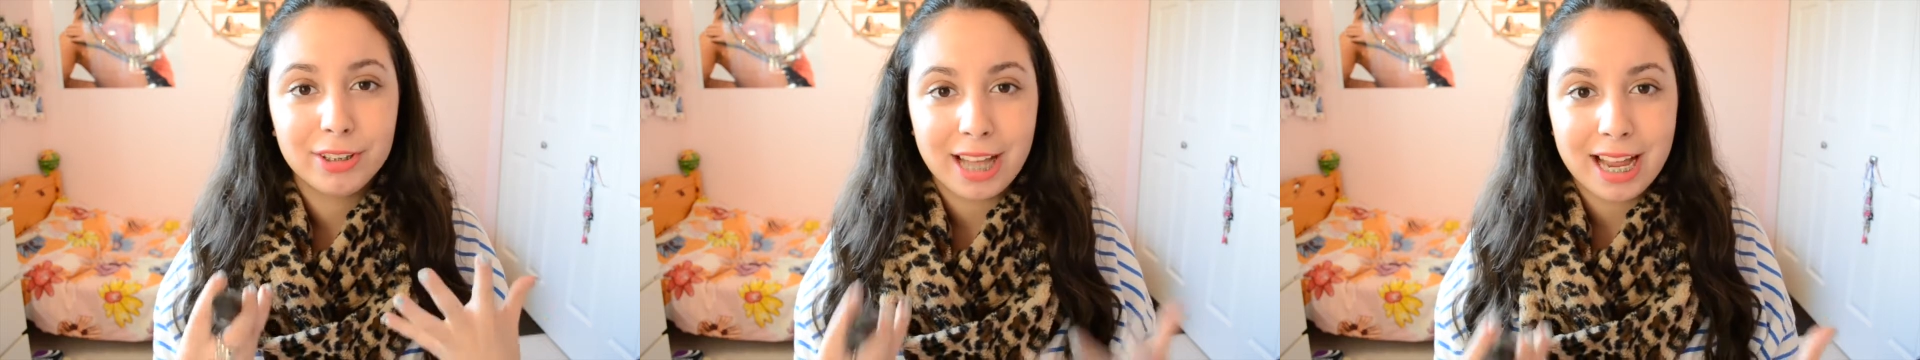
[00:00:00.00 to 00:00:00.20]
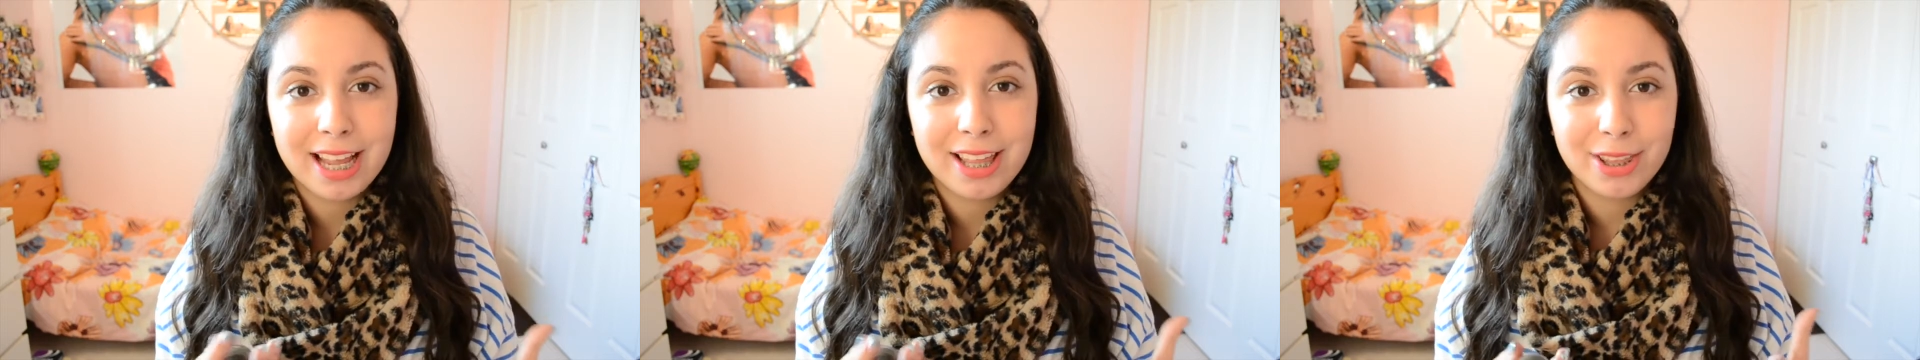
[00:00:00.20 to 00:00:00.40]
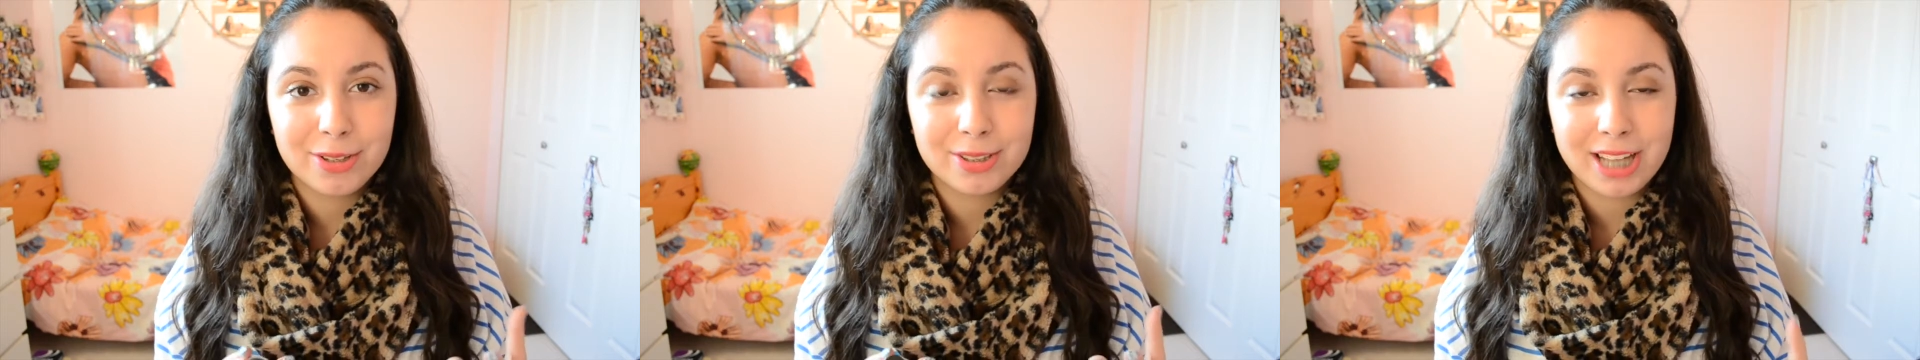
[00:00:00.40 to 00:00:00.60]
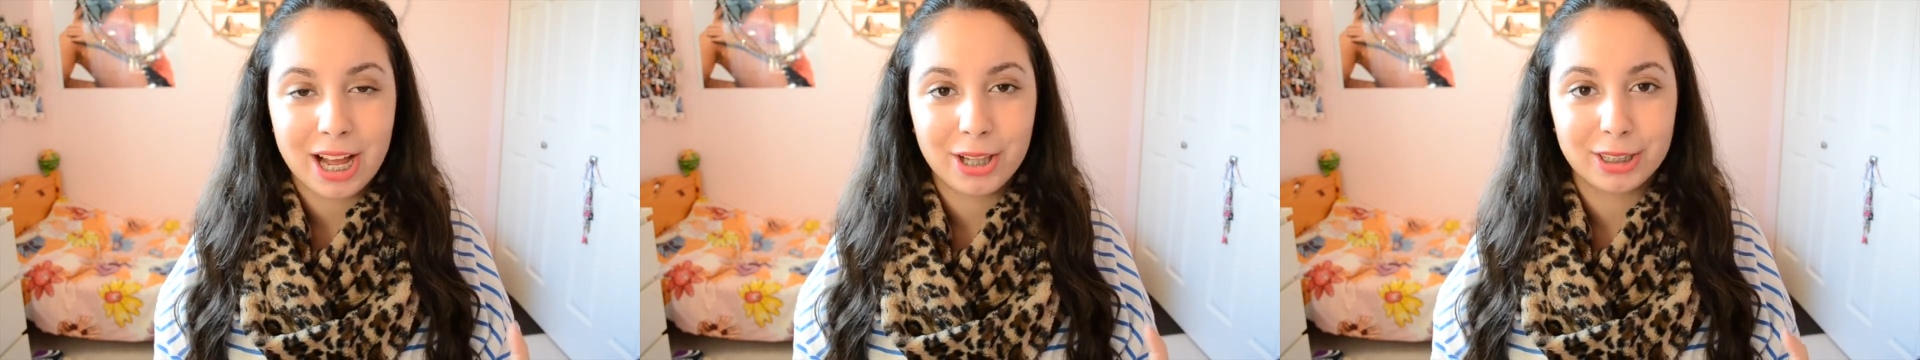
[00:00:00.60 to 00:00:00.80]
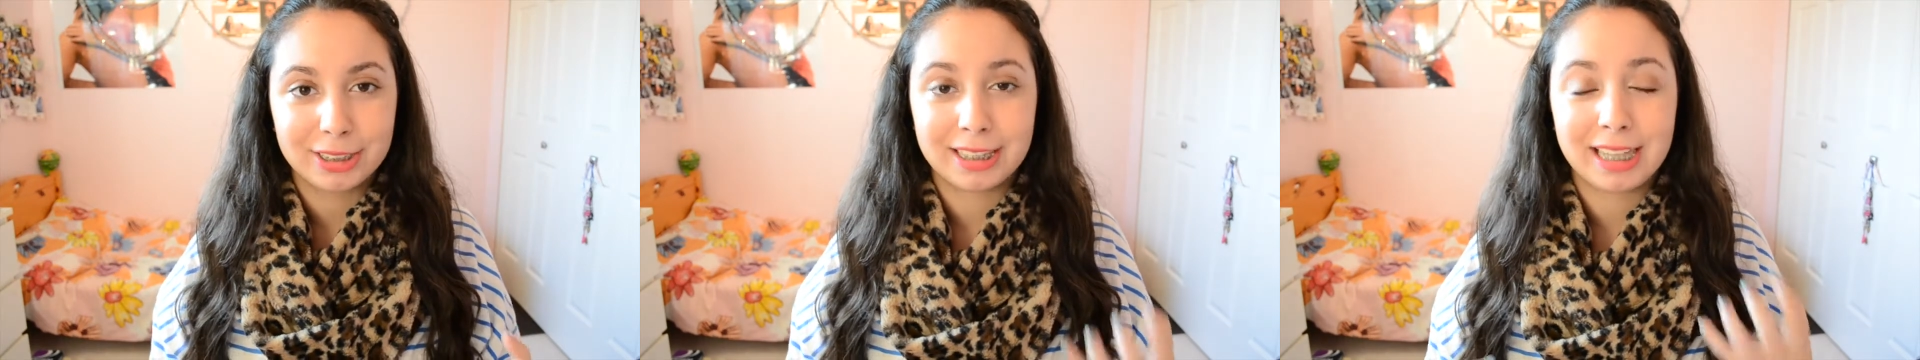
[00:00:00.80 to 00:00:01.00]
like those
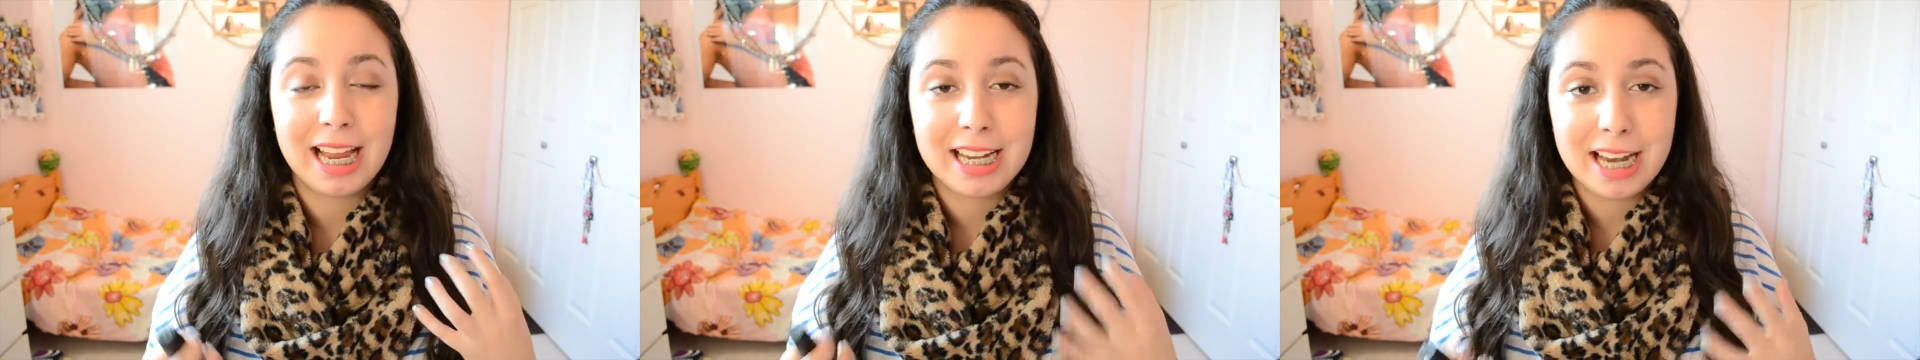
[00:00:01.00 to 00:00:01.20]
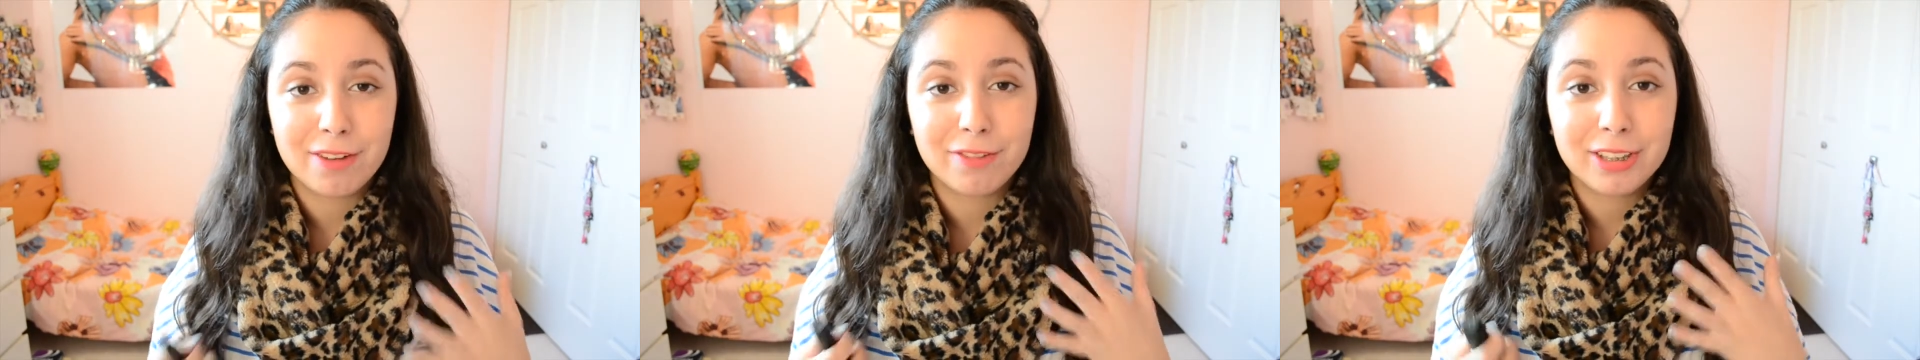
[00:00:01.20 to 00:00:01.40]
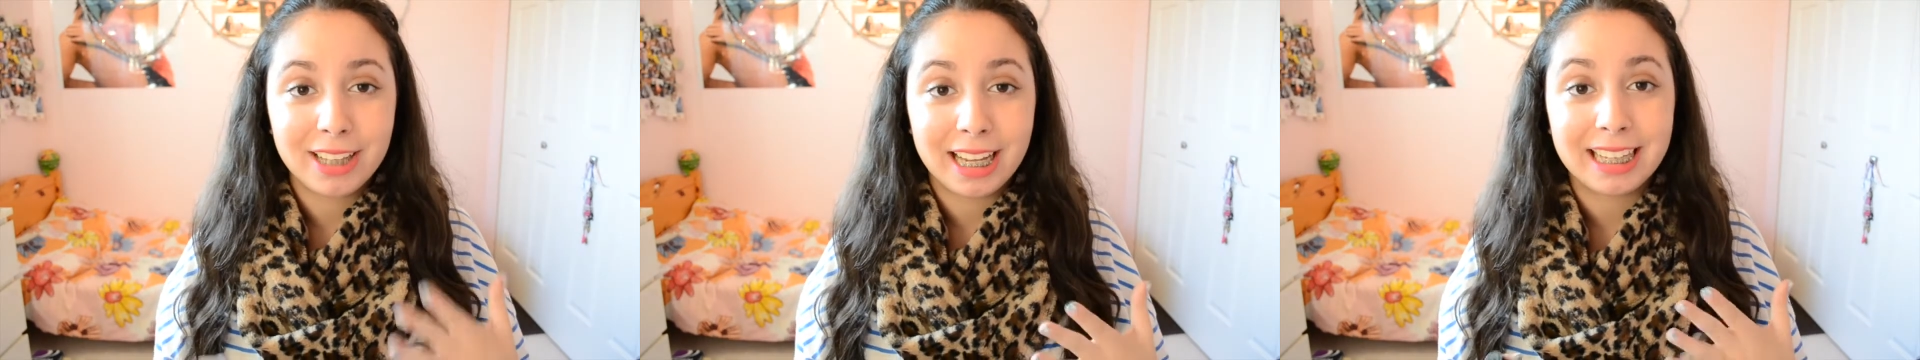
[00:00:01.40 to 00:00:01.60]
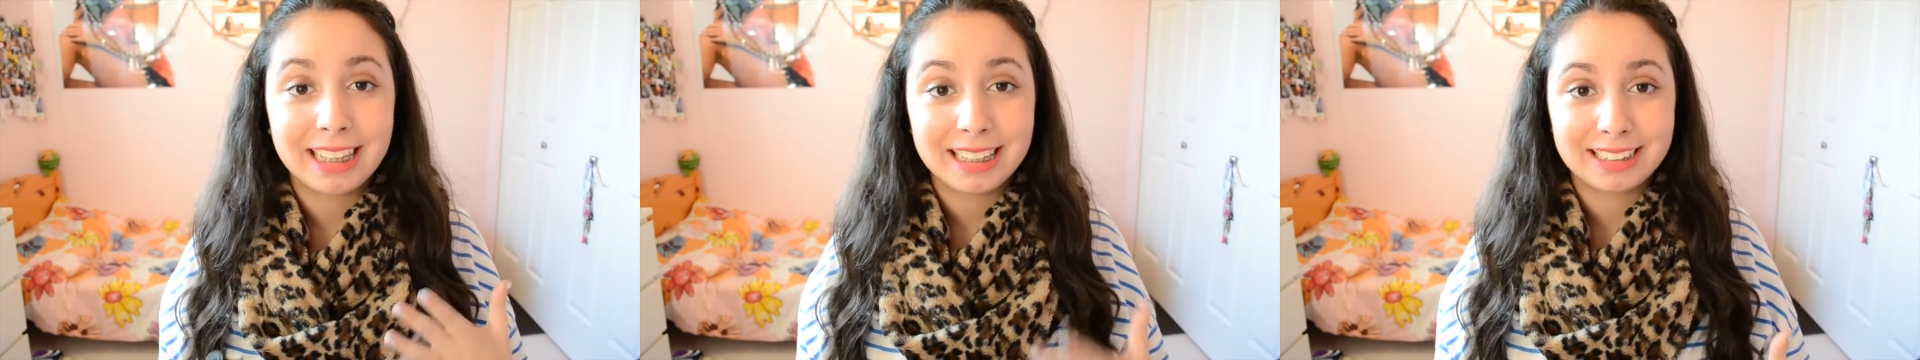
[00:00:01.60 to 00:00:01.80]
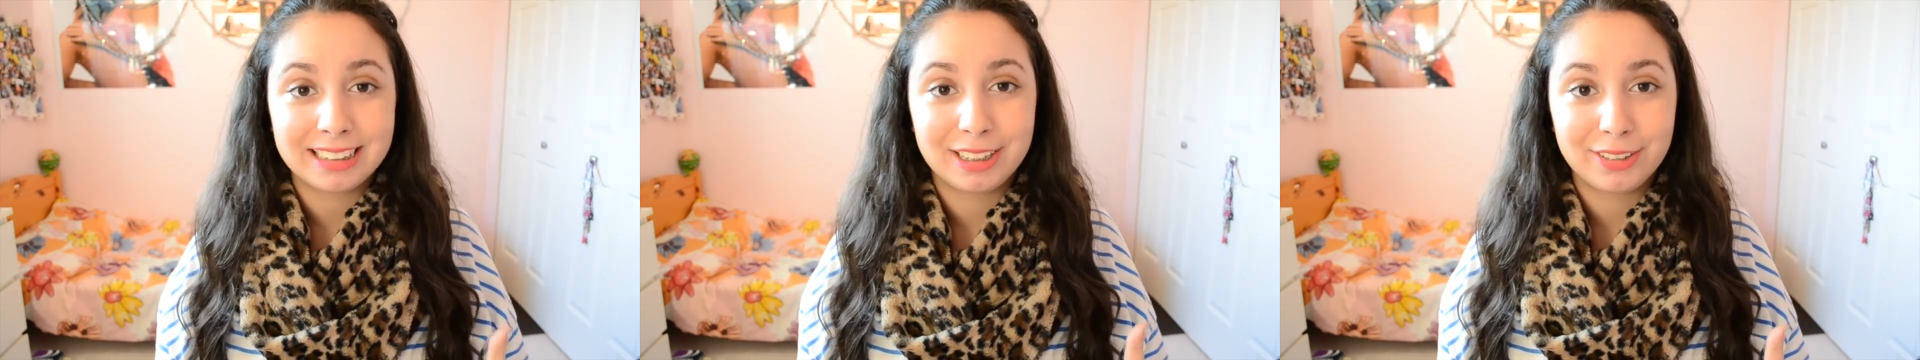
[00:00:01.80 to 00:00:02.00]
colors. Like, I never like
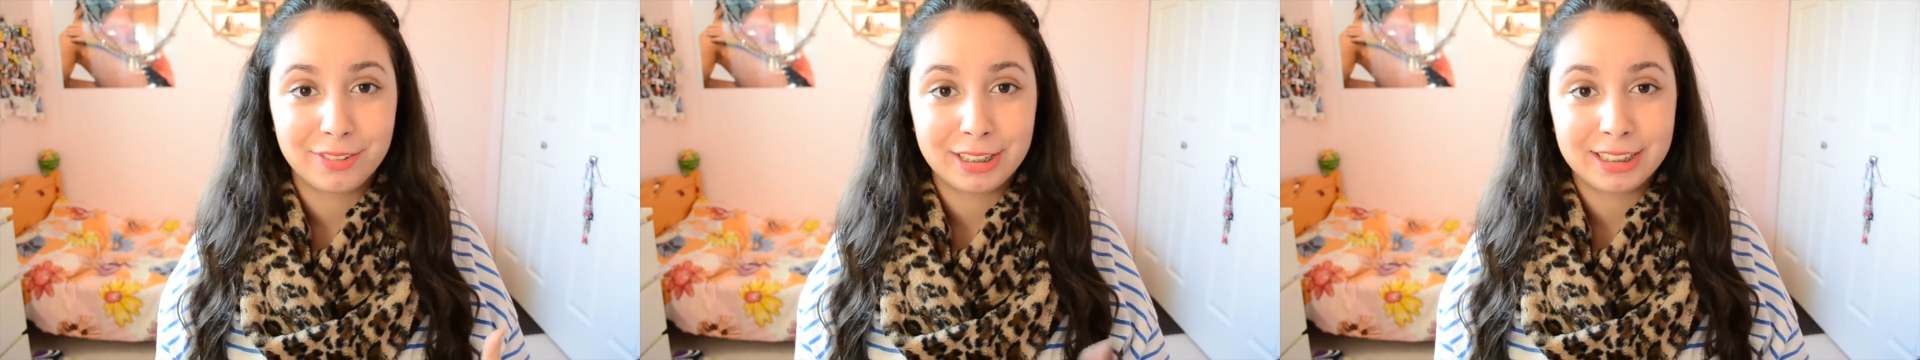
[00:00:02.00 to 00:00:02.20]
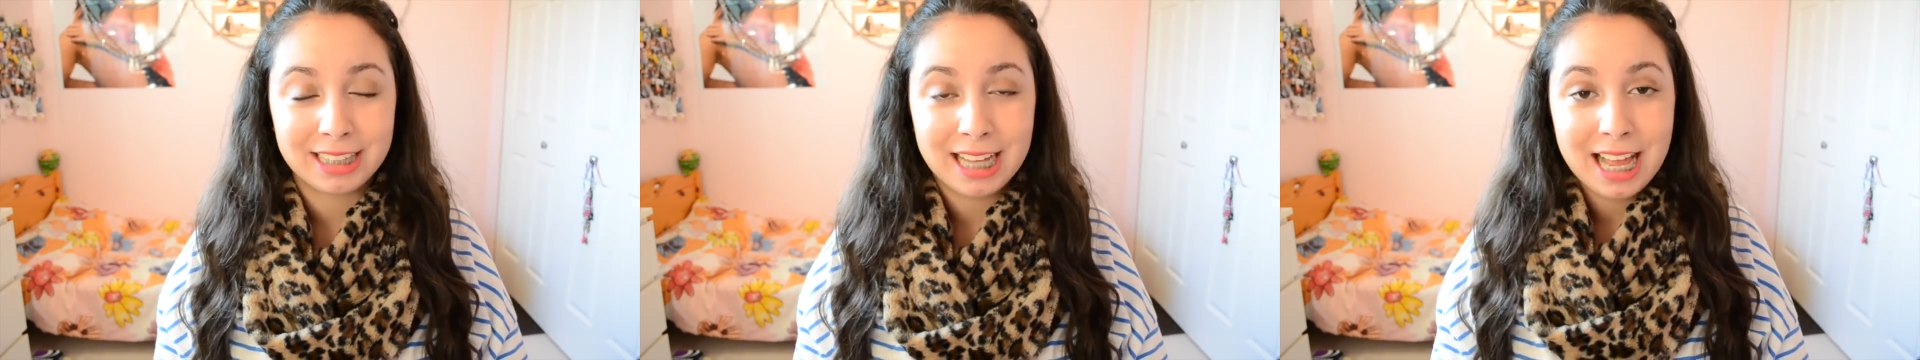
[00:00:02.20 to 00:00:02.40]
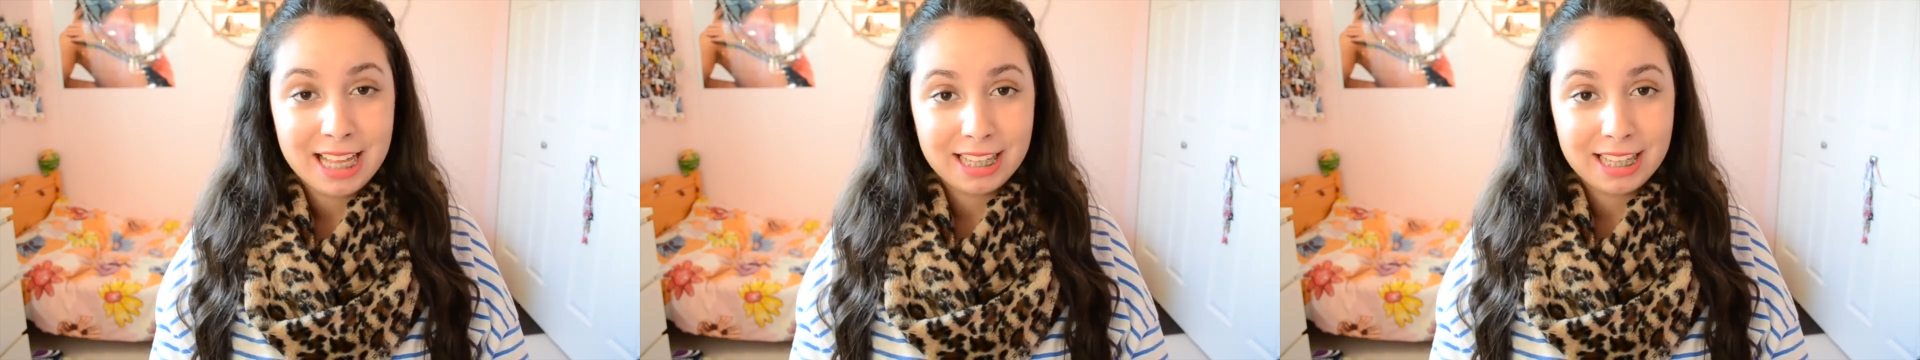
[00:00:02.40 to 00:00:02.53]
the silvers